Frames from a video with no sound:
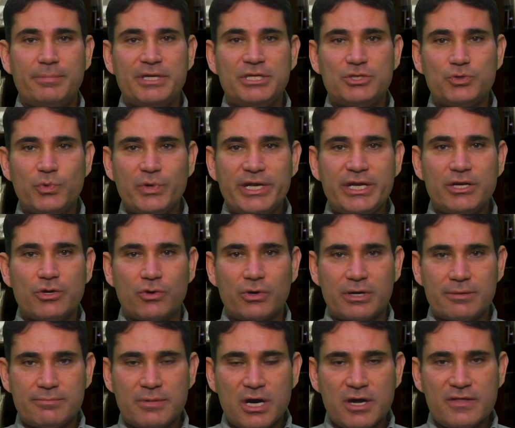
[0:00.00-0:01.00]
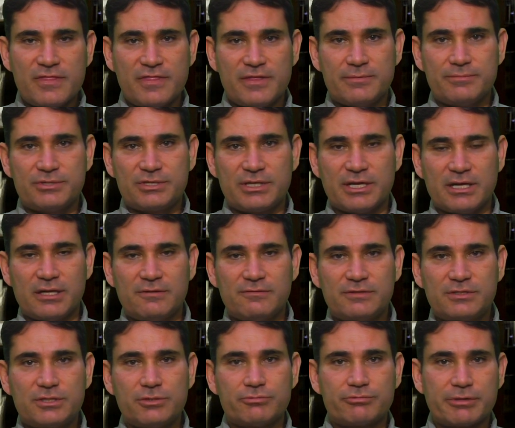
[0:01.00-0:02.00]
between or among
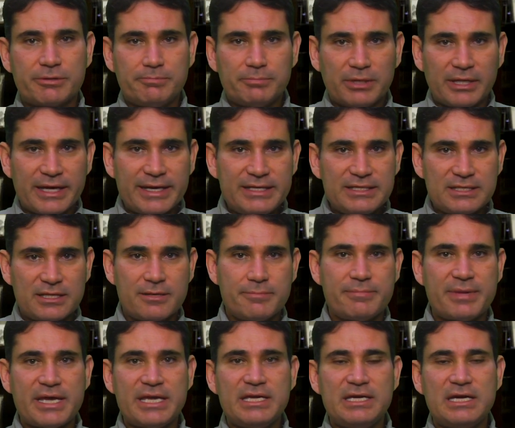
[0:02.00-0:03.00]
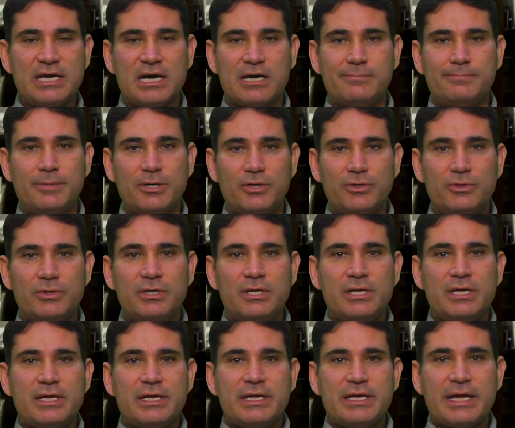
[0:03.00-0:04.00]
themselves to replace the main capo,
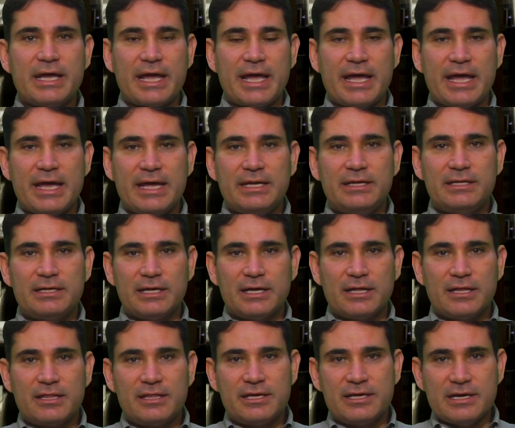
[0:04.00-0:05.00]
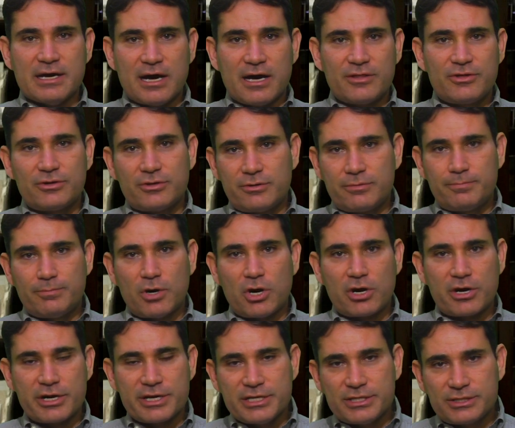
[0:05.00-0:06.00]
and the other
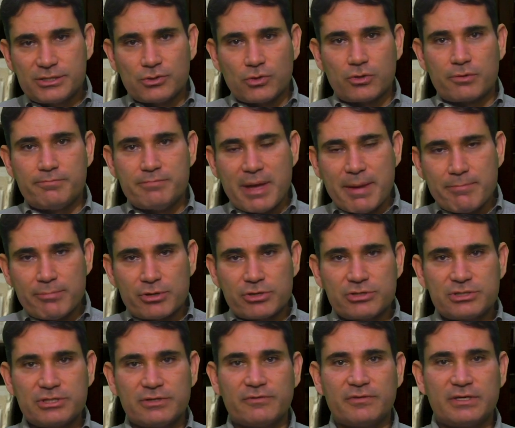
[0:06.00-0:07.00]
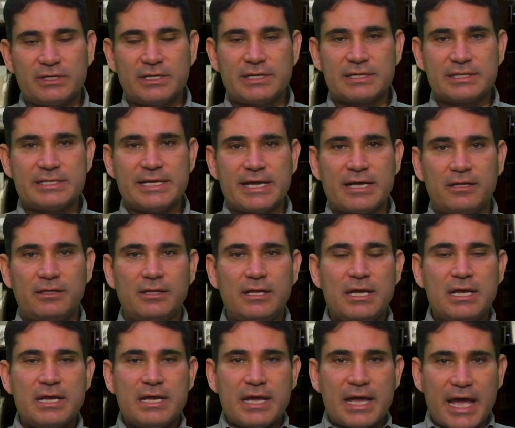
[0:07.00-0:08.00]
parties or members of the cartel
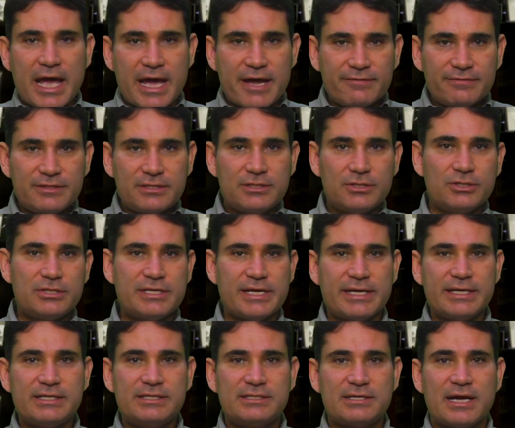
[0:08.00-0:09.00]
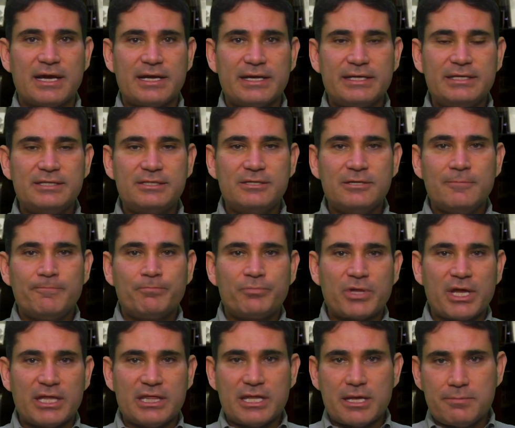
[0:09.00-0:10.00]
have to take sides,
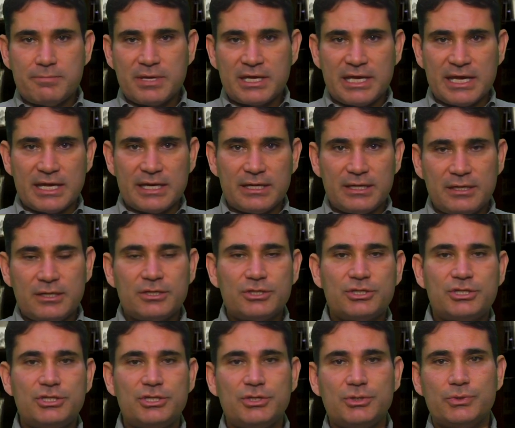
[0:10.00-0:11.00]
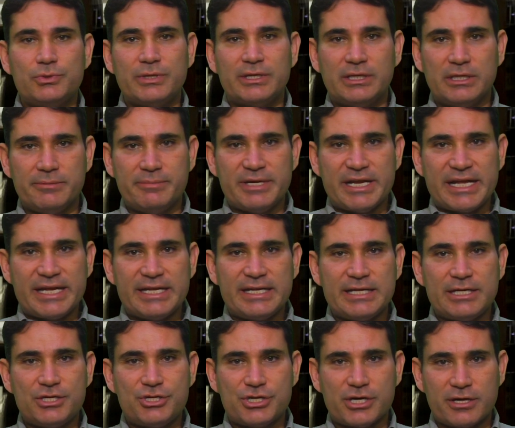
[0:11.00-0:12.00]
and they begin to
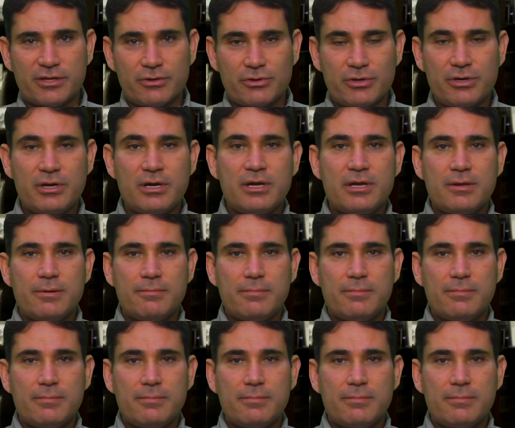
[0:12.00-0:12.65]
eliminate each other,